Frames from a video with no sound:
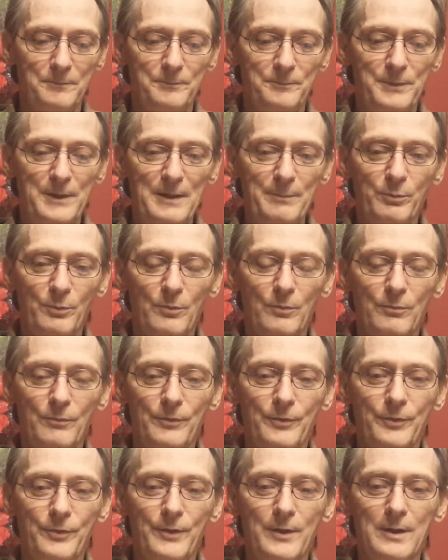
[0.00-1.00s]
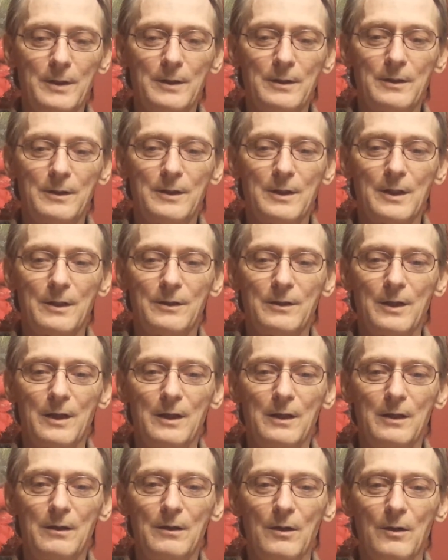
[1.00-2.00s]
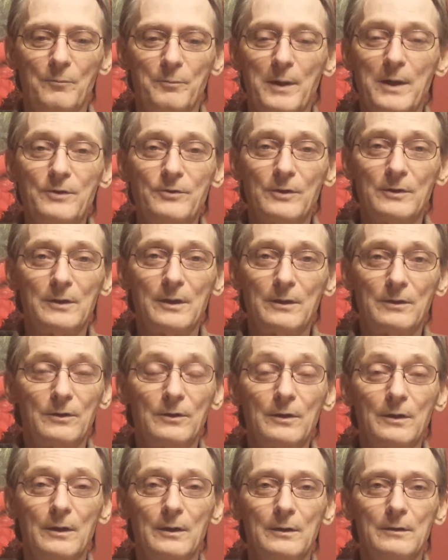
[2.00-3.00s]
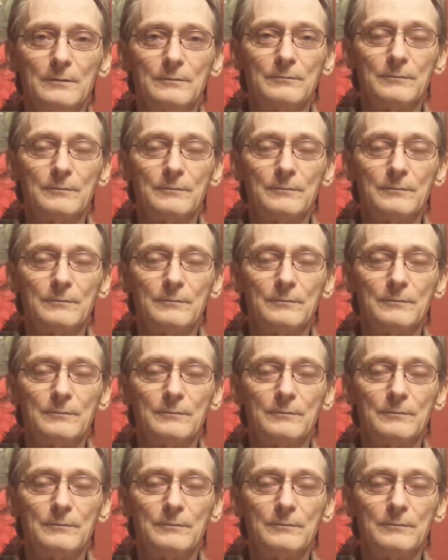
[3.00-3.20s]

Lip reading: people think that they are basically good.